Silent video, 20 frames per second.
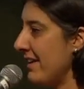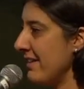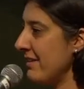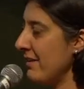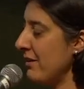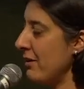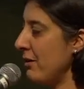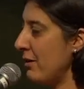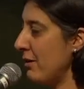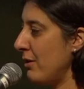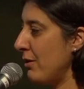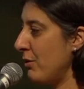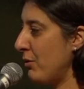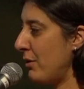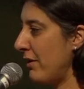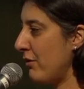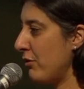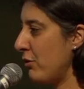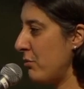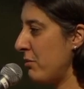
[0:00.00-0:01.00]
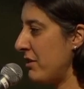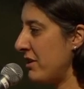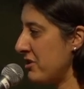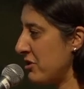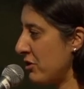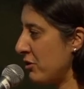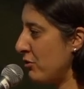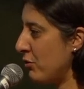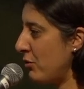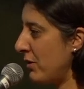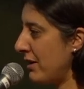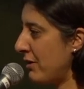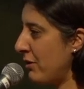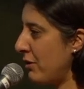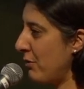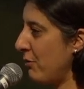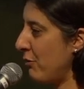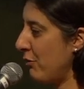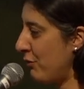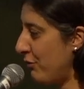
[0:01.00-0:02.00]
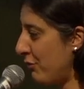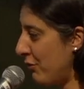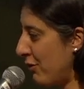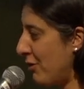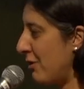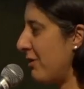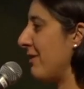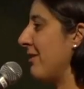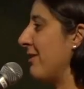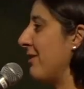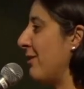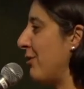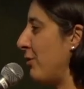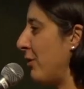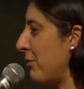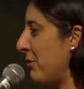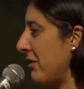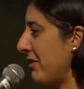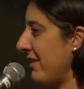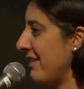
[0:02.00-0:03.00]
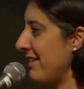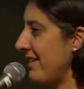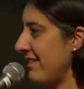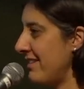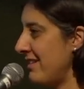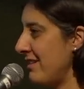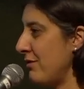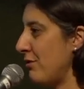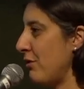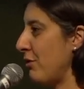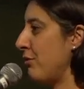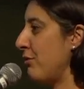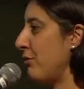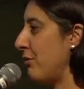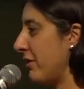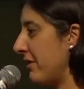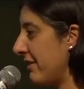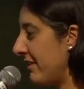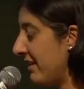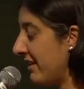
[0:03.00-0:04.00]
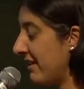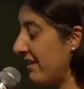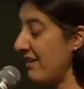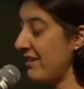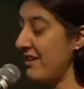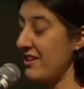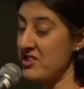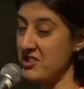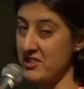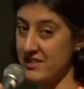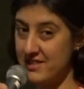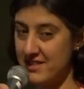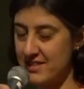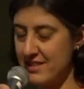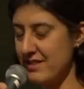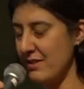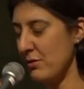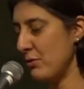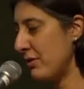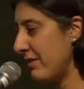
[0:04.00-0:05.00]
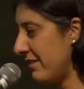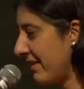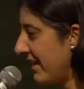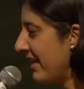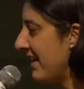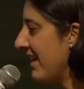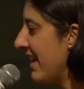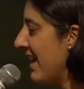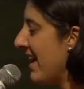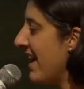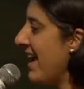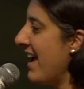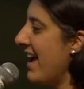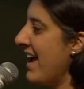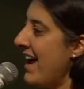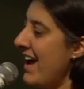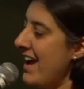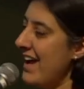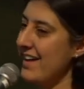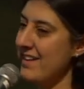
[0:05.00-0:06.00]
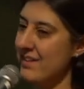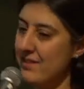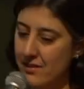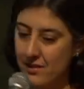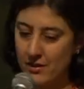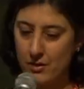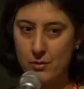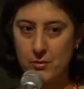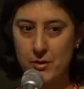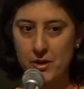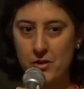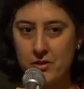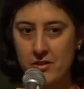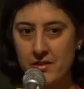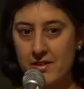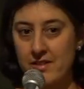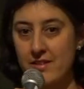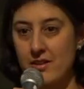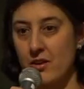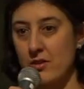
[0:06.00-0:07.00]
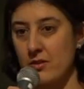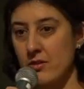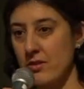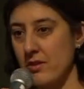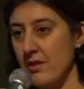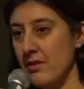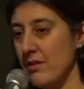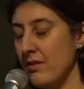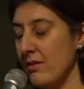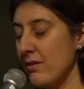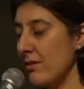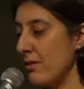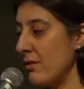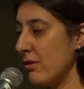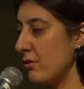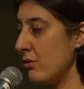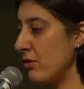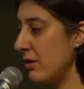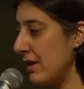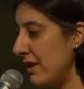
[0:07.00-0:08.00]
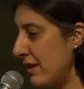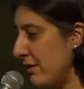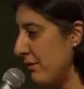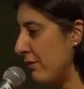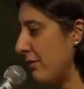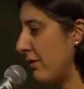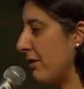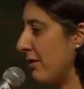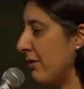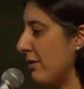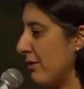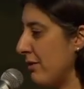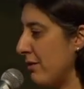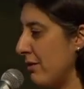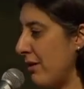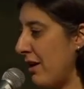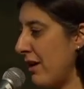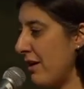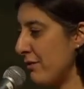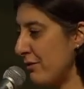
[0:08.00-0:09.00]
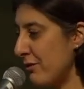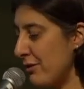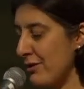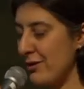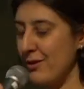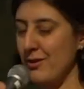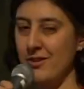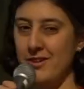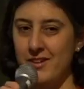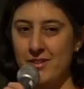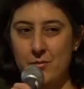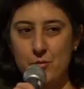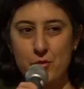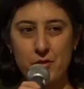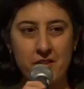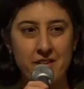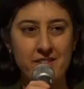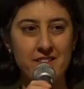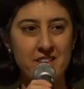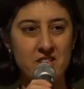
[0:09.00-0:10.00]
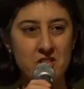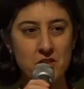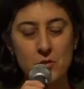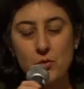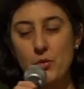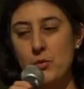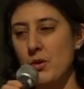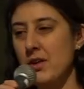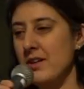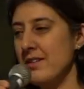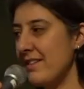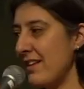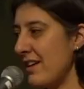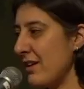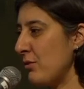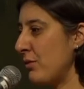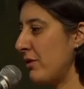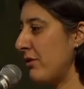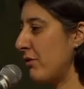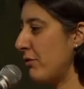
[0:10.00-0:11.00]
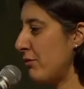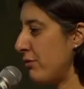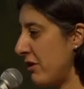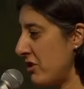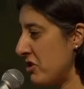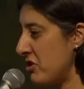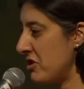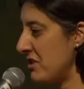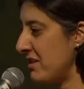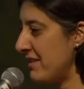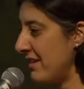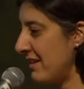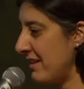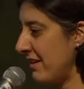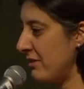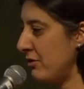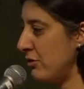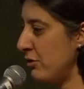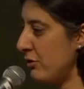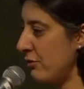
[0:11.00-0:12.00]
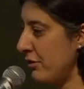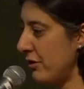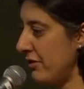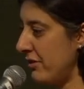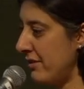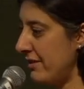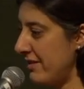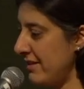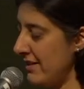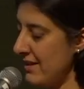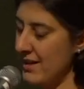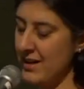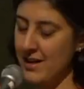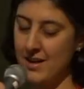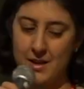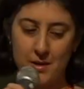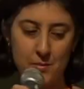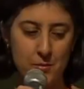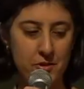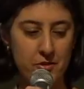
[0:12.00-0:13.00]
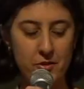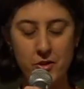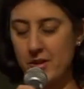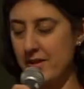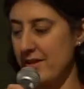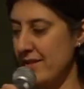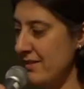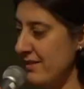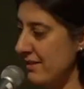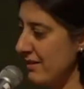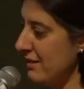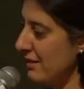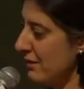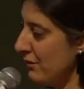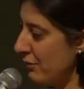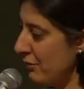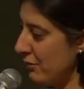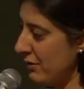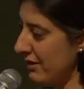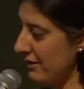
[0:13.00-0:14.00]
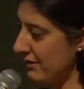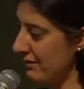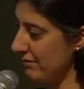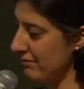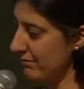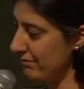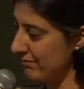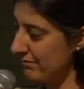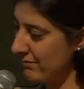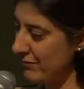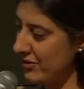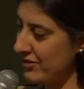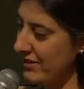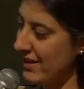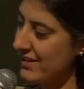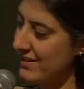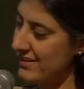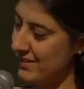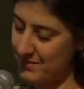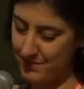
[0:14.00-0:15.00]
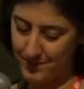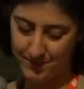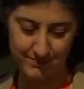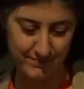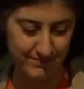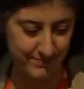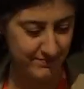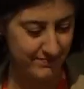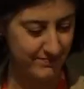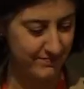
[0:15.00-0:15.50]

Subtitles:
And we have the pleasure to welcome four representatives of funding agencies, I would say. And because he's got to leave after his presentation, we will start with a French-Italian university. Mr. Arditi, if you can start.